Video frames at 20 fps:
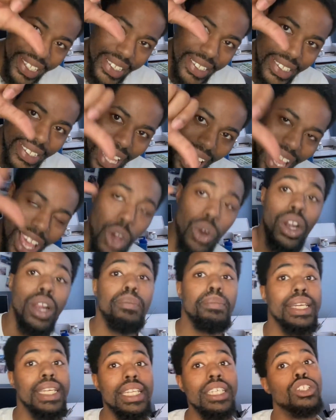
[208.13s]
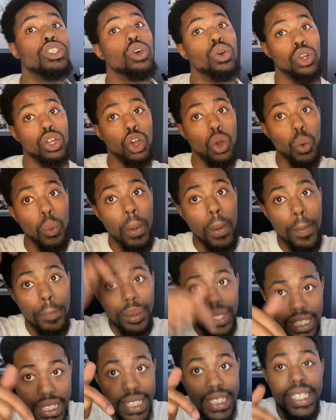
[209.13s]
down. I mean, it's going to go
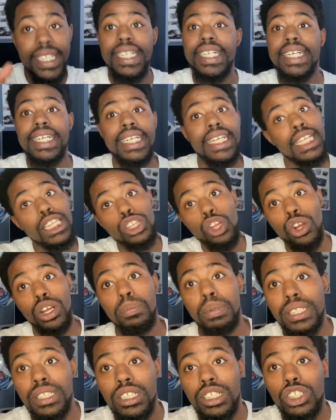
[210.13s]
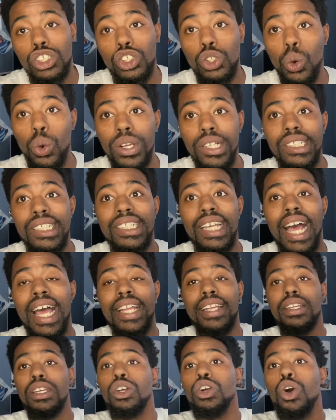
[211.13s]
30% of your score. It just got
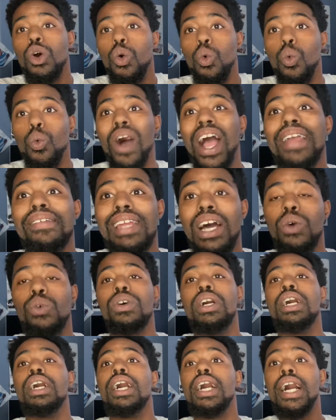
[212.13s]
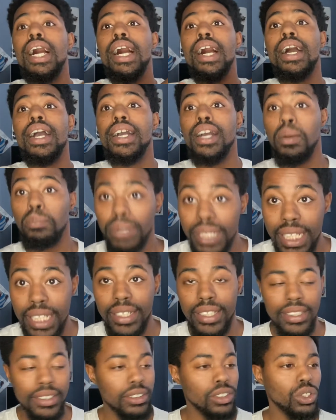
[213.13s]
wiped out completely.
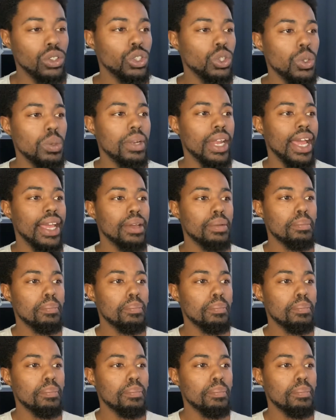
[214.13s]
So you like,